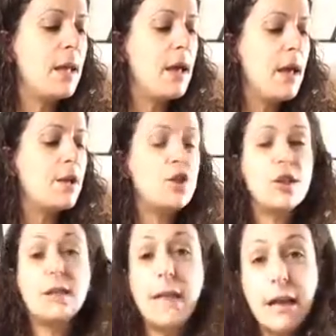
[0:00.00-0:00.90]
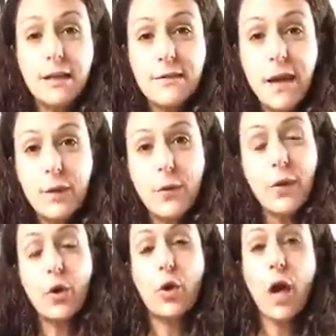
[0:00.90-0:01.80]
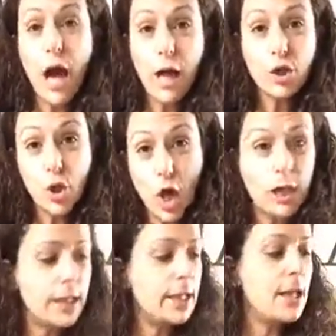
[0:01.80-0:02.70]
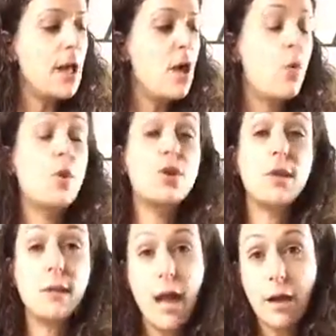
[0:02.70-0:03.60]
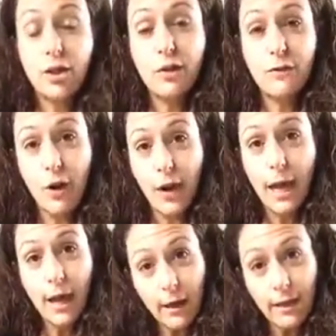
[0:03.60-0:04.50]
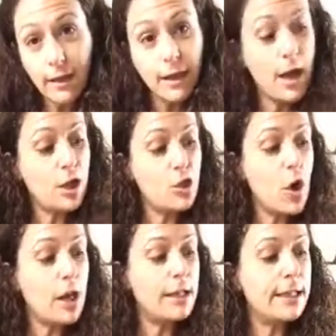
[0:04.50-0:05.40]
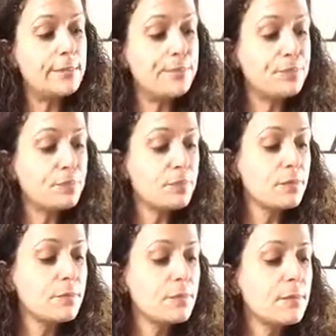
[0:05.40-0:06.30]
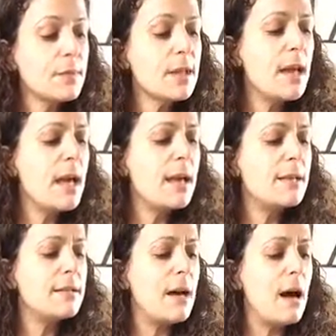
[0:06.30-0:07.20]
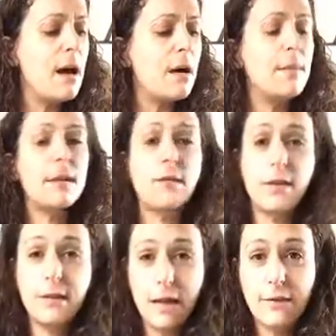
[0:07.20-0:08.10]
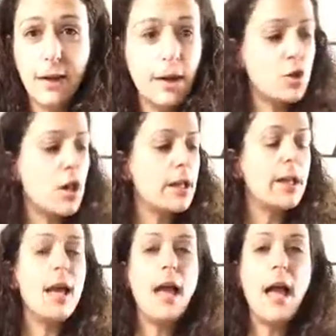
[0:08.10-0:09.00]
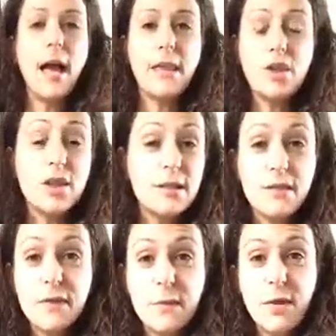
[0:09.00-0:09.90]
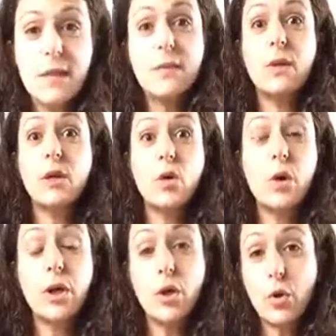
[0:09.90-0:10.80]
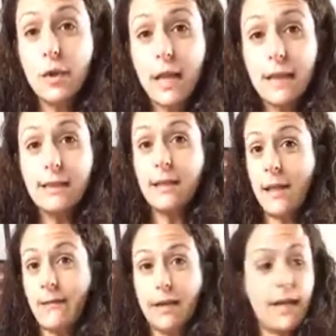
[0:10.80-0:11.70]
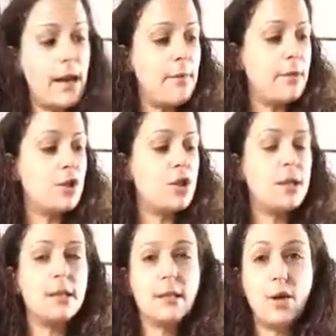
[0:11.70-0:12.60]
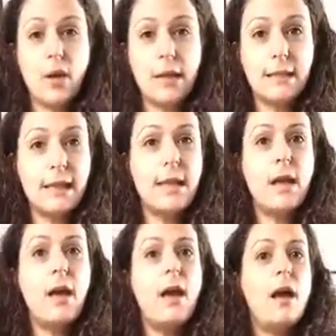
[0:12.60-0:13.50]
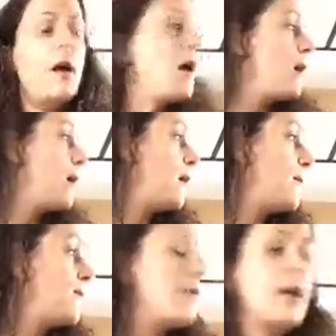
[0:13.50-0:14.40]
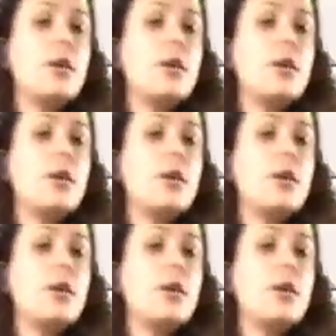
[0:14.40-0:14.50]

And she's satisfied with her hot chocolate, which is actually very healthy hot chocolate, and is very satisfying hot chocolate. And then she doesn't have to be crazy. We can go to our yoga class at 11 a.m. and she isn't crazy. Right now